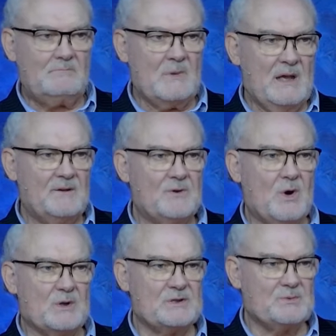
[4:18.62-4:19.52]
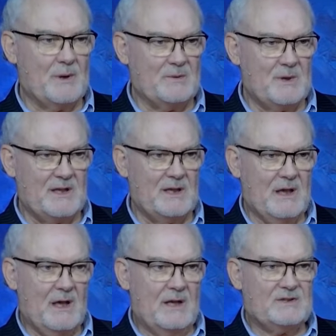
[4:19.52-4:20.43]
and of course, when we
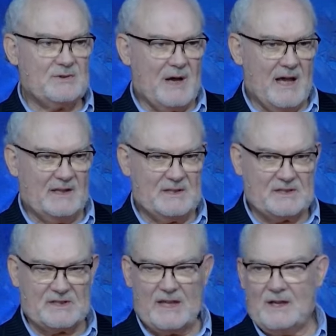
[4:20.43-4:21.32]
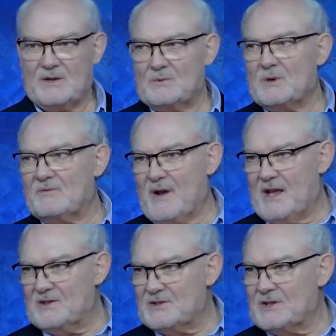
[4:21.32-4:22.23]
try to seek
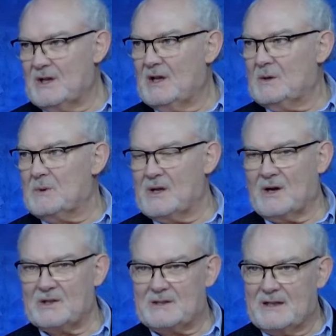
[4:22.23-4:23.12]
revenge, we are,